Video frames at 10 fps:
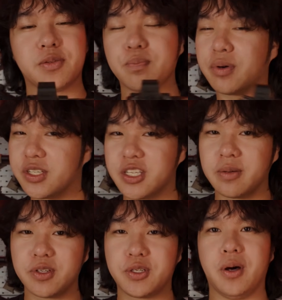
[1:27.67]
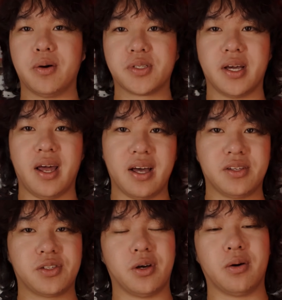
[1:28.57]
is pretty similar to the OSIGHT
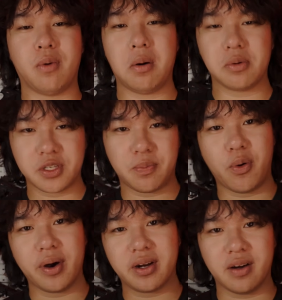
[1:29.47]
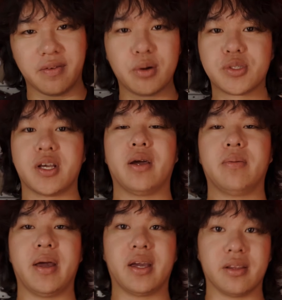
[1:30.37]
S, so what was the point of
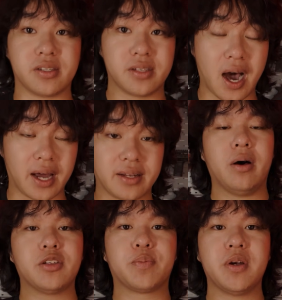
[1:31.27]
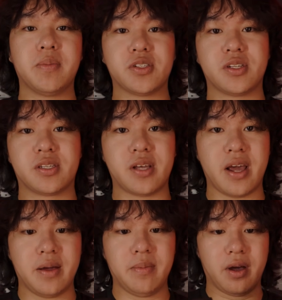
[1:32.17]
OSIGHT making this dot? Well, it's pretty much the
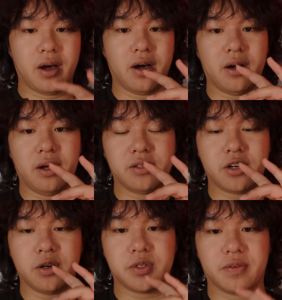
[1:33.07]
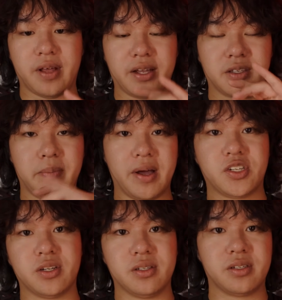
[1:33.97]
same in terms of like
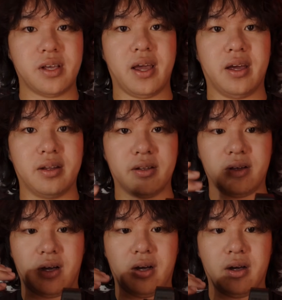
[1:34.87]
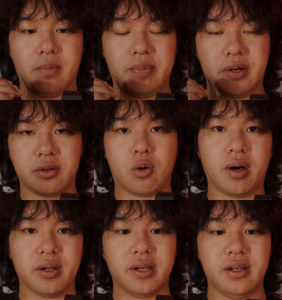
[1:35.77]
dimensions and build
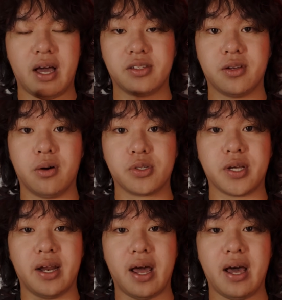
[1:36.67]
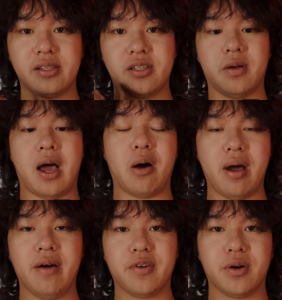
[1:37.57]
quality as the OSIGHT S.
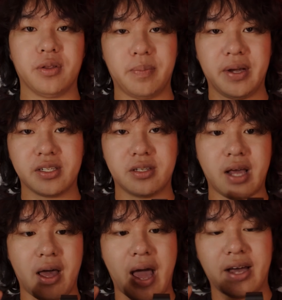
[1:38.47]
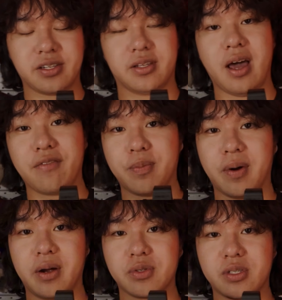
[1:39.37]
However, the biggest ask that
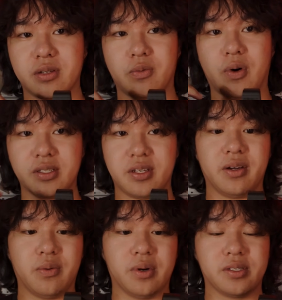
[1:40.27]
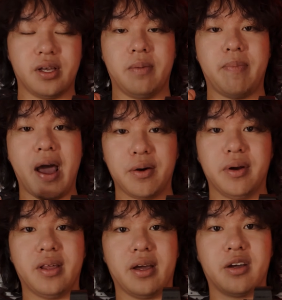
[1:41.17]
everybody was wanting was a
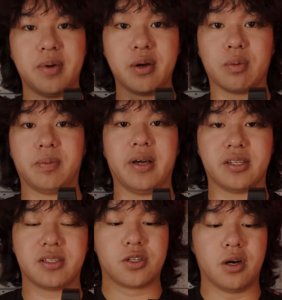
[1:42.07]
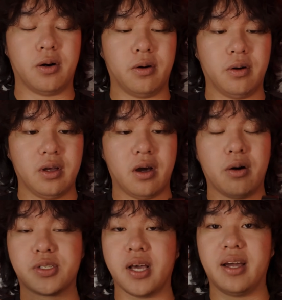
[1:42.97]
battery that could be replaced. So
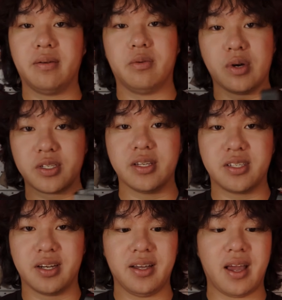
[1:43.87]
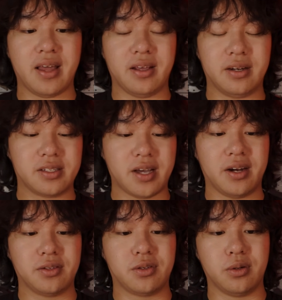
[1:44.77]
OSIGHT was listening and they
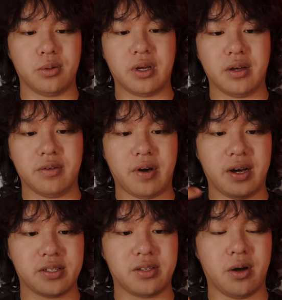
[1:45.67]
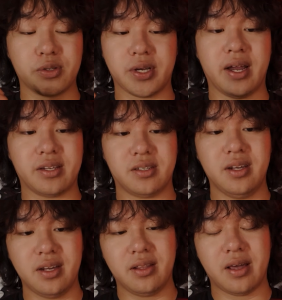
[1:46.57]
decided to give us the OSIGHT
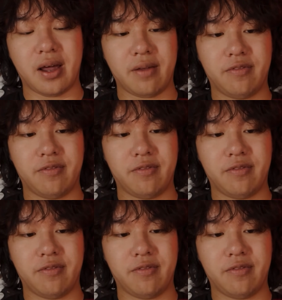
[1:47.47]
SE that